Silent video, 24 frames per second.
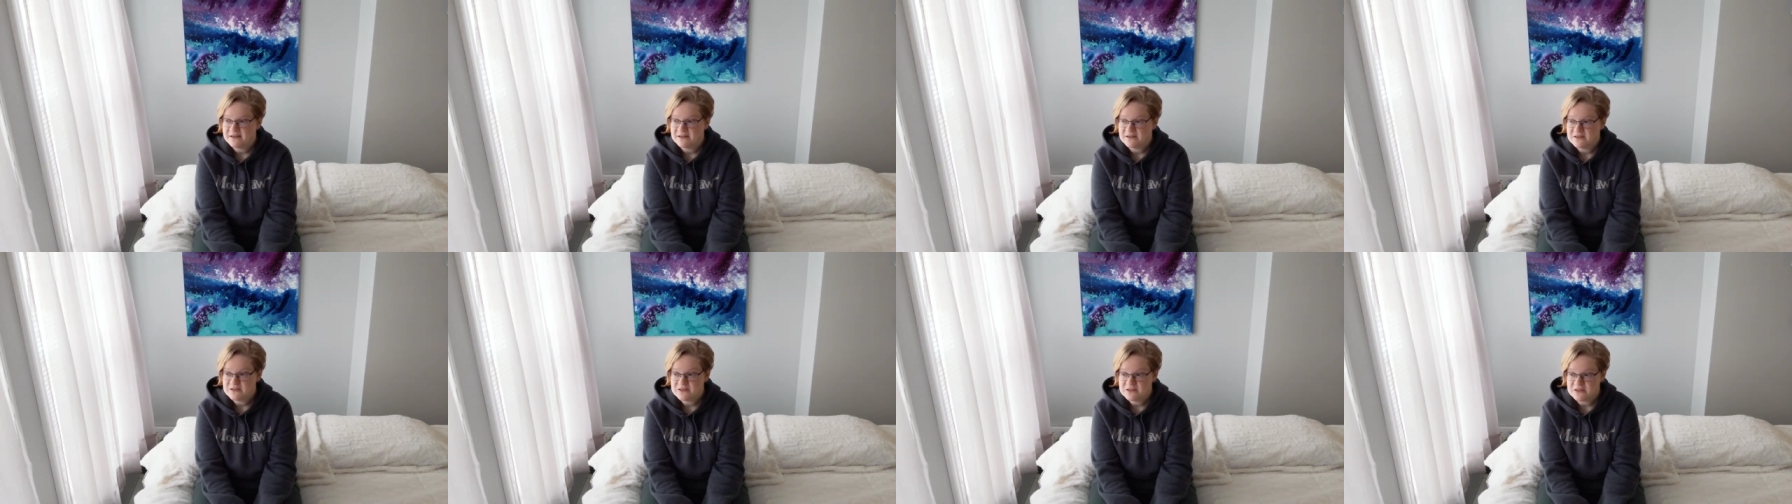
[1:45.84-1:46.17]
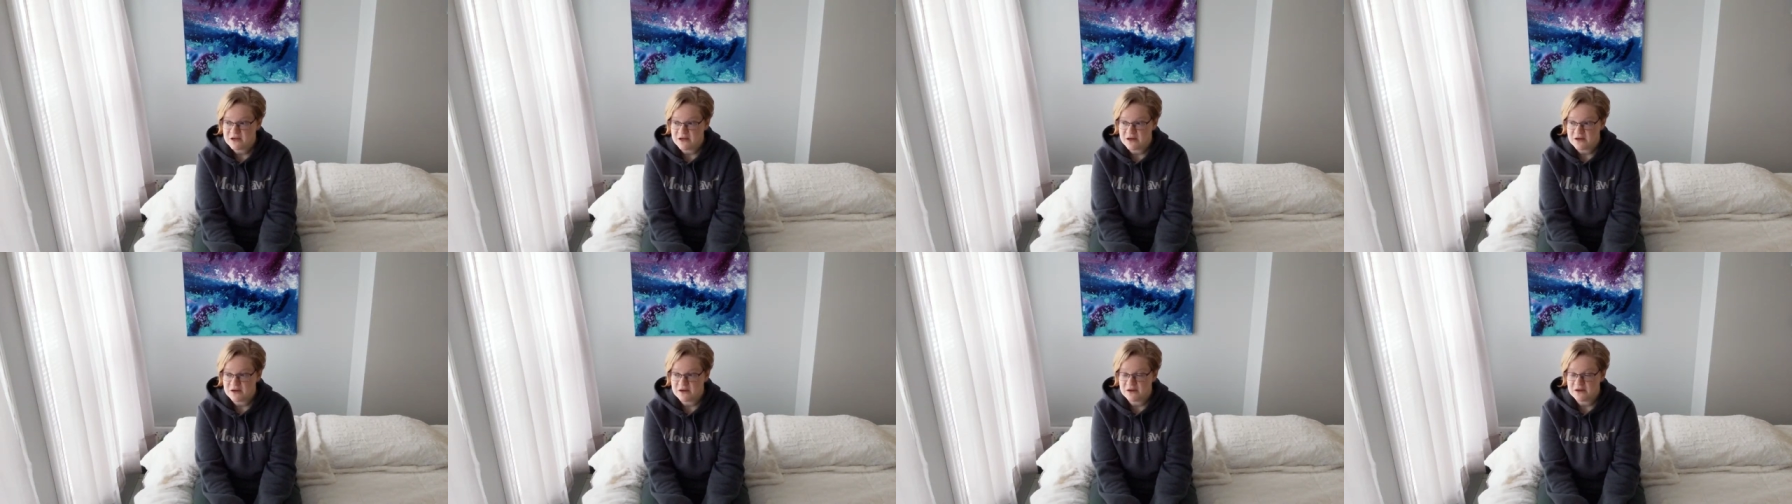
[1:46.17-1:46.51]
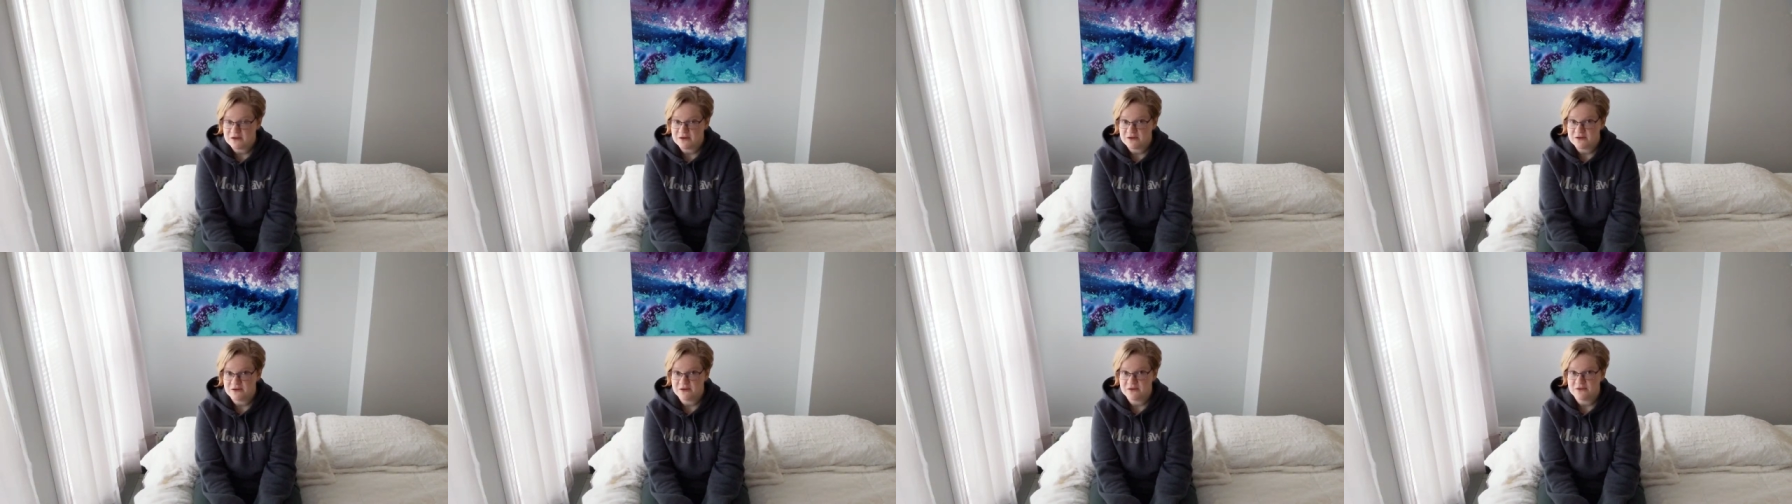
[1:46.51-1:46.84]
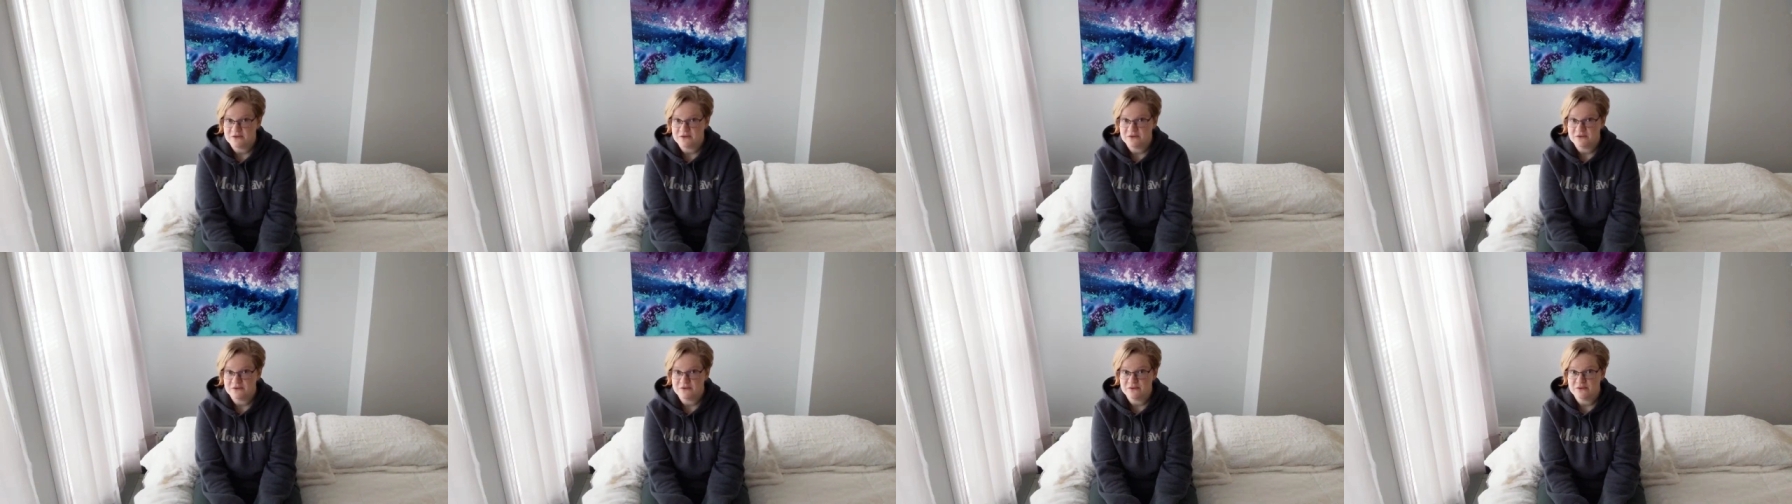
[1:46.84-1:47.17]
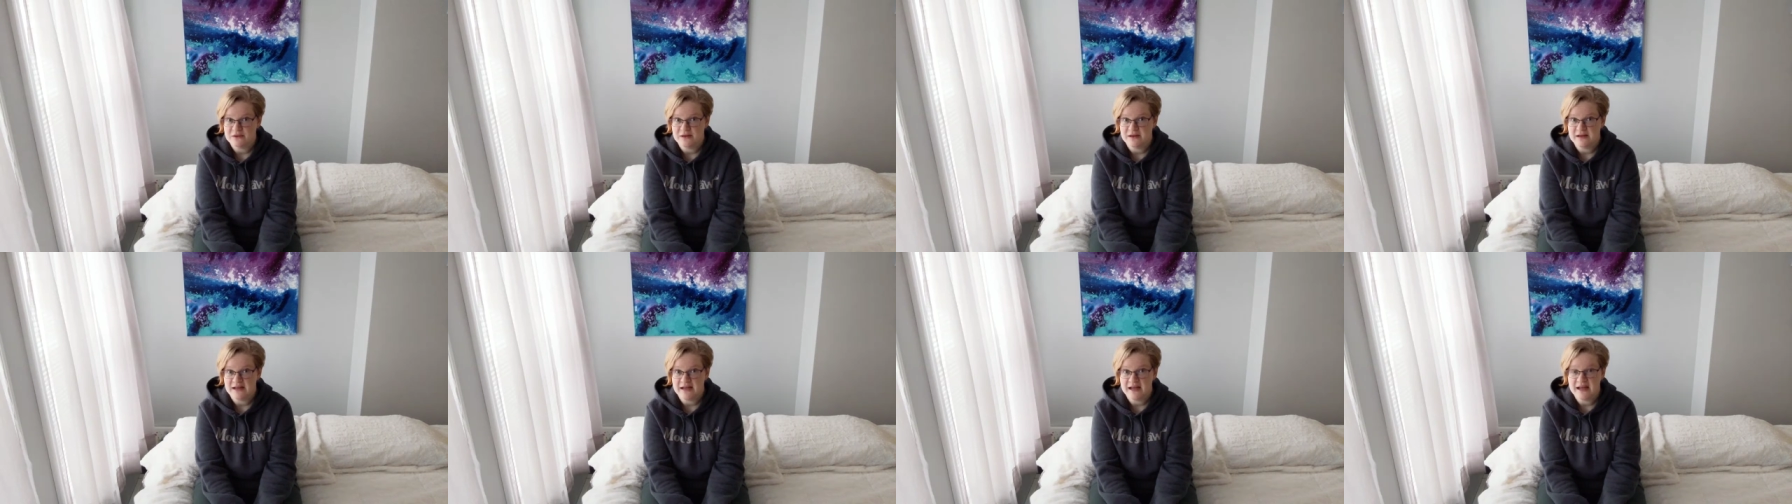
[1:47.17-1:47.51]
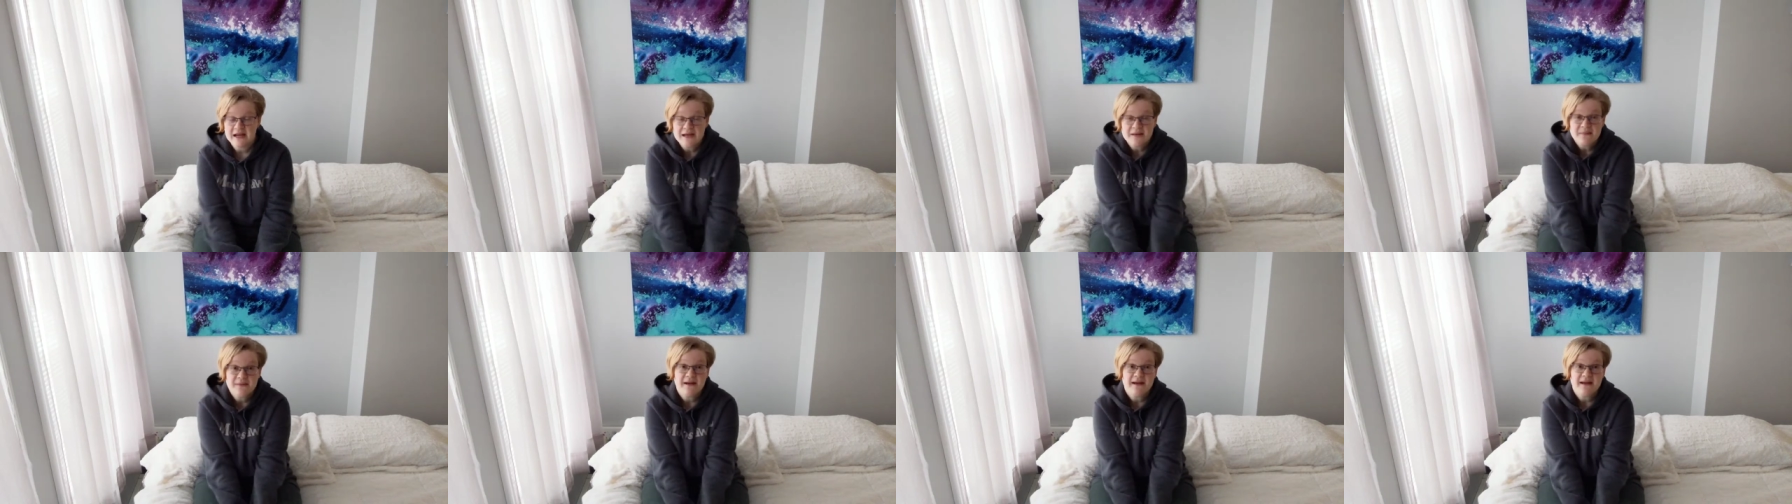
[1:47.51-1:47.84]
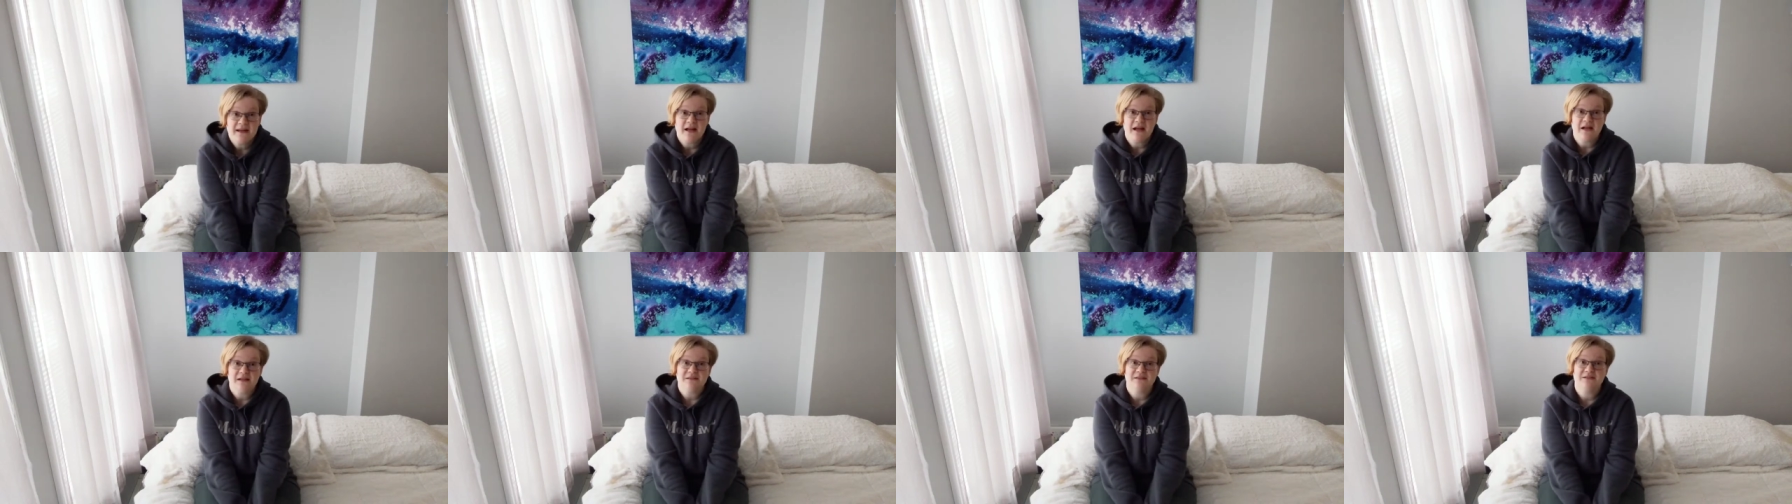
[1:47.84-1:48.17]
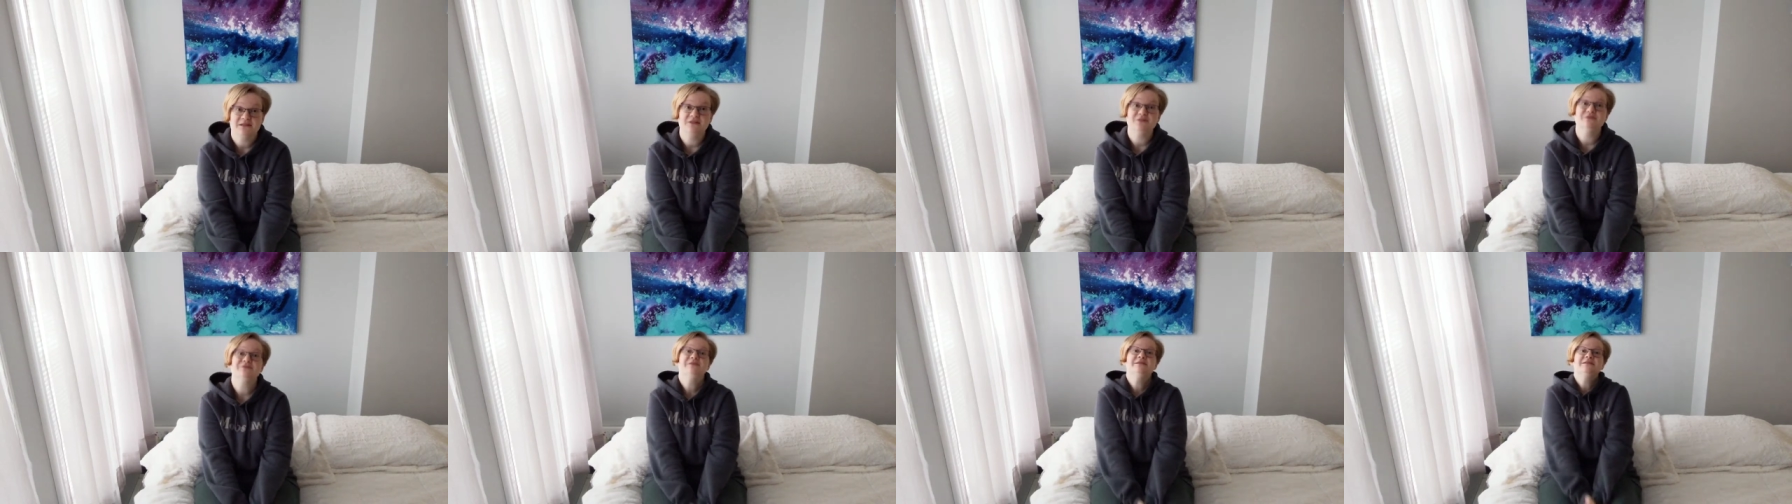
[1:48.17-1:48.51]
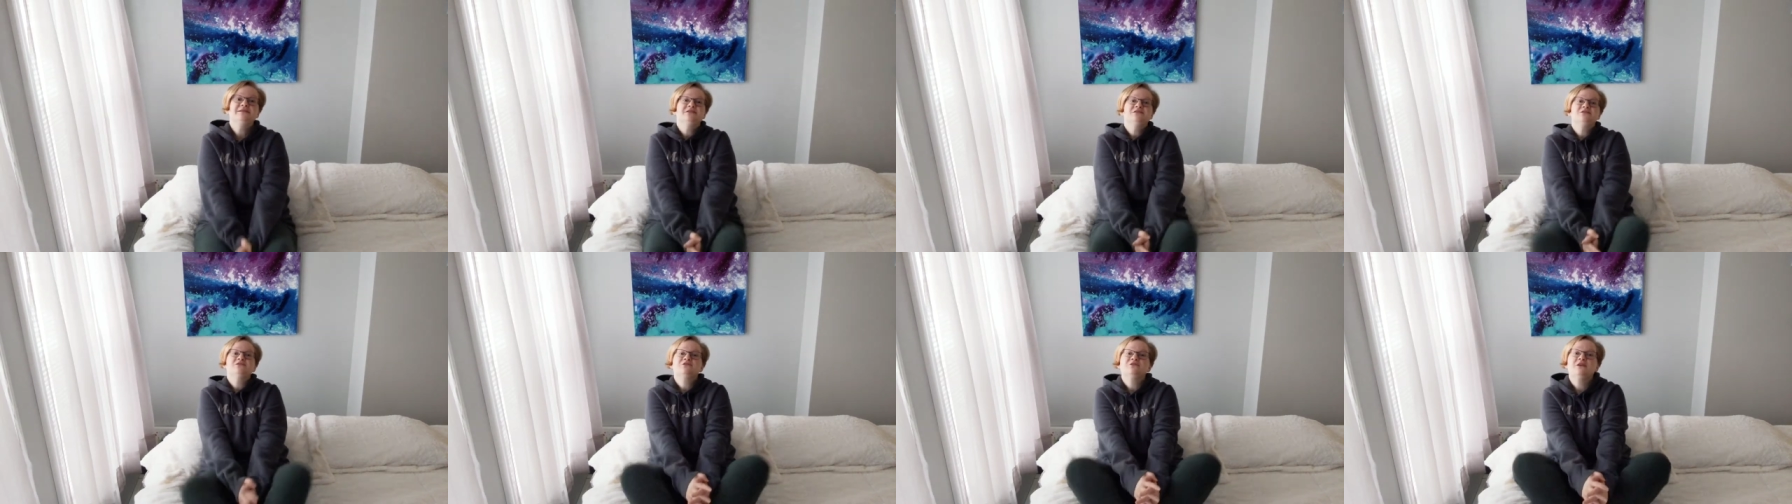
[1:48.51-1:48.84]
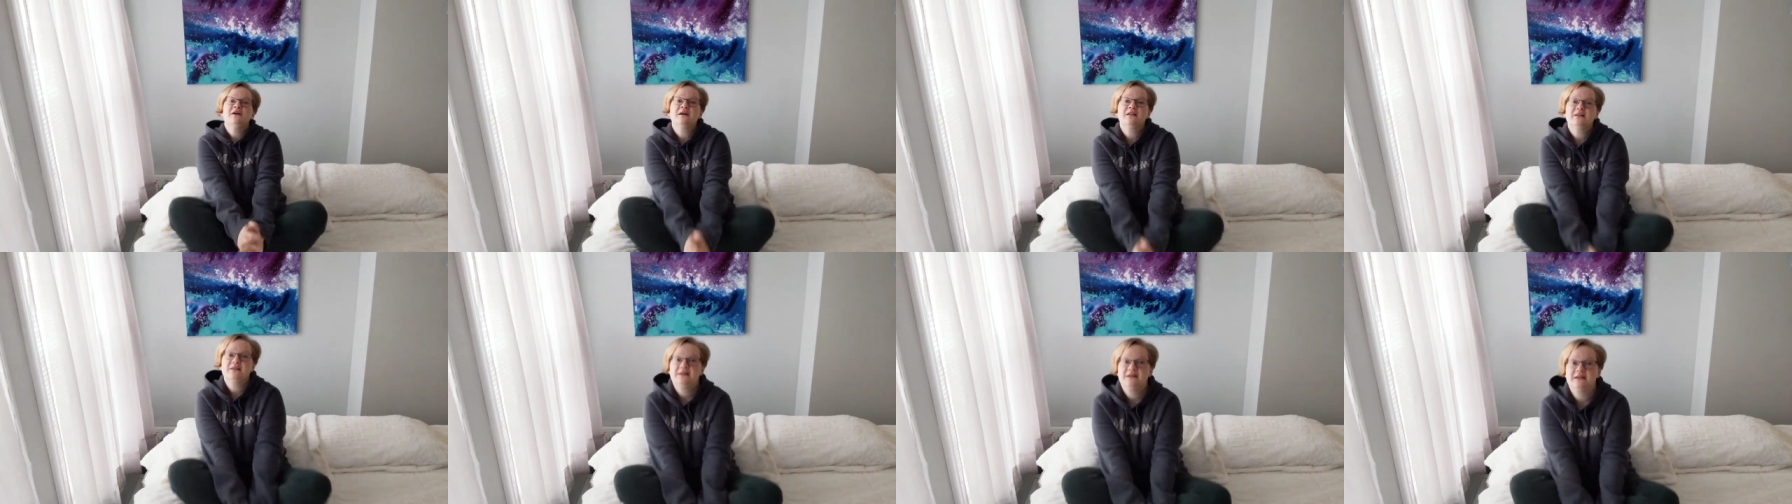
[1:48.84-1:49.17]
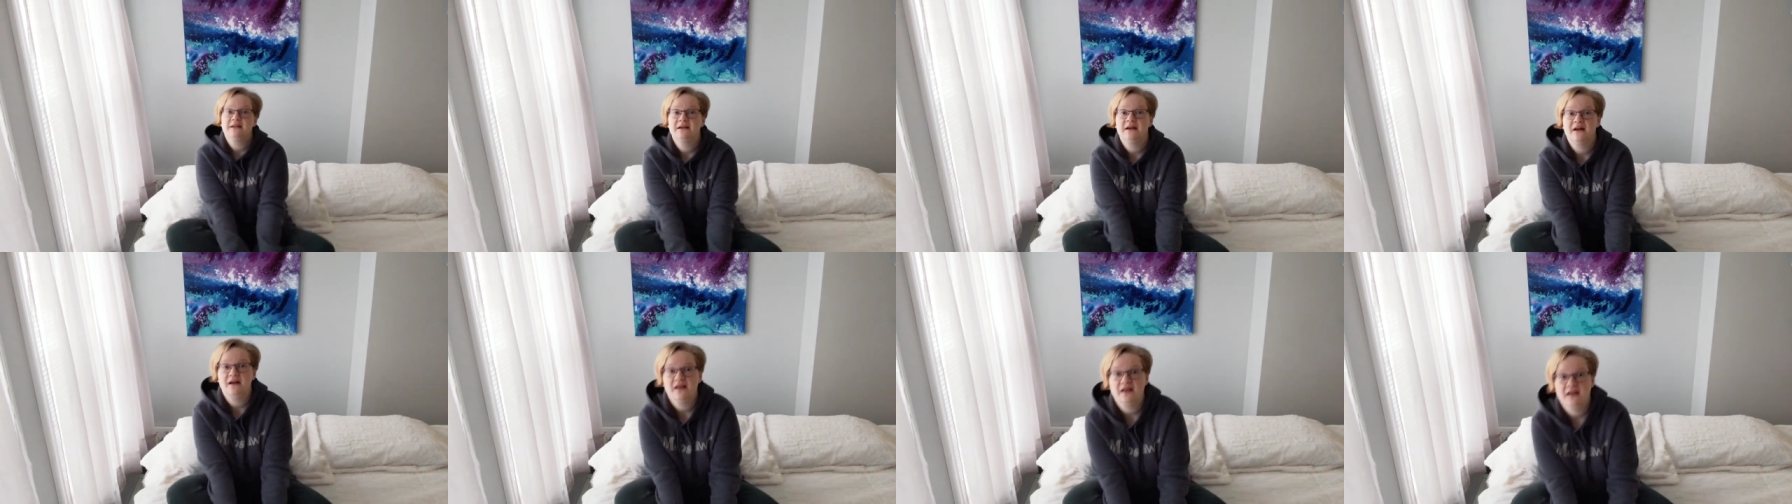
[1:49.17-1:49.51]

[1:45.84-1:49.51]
So, anybody else who is struggling